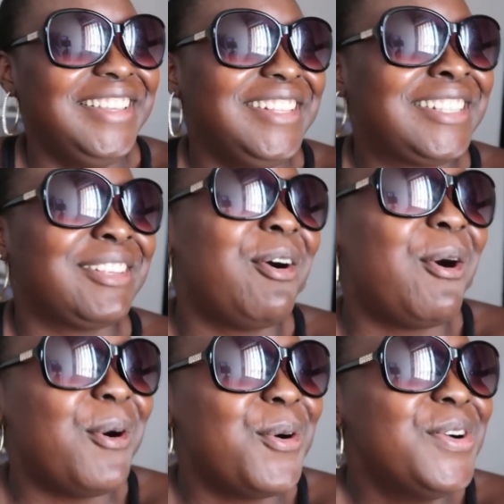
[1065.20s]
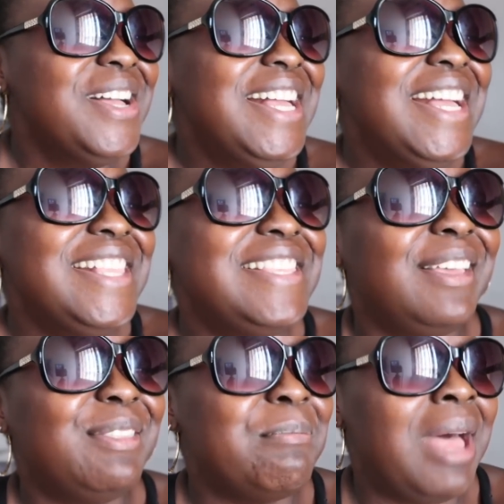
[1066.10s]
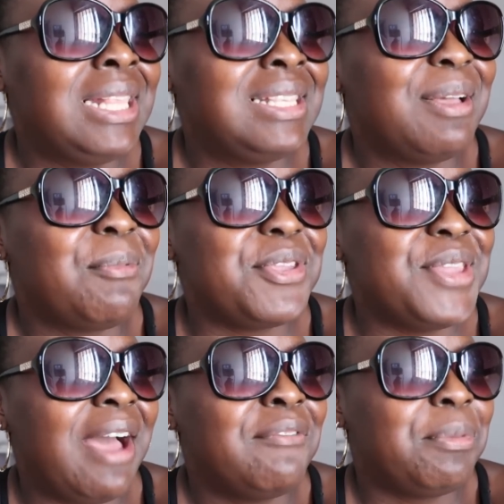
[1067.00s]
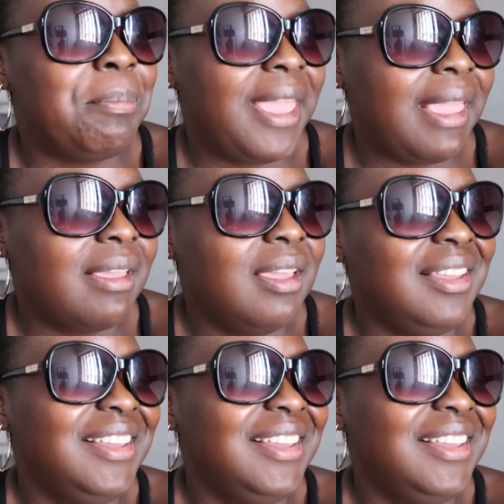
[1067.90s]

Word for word: it's a whole another matter when you have to pay.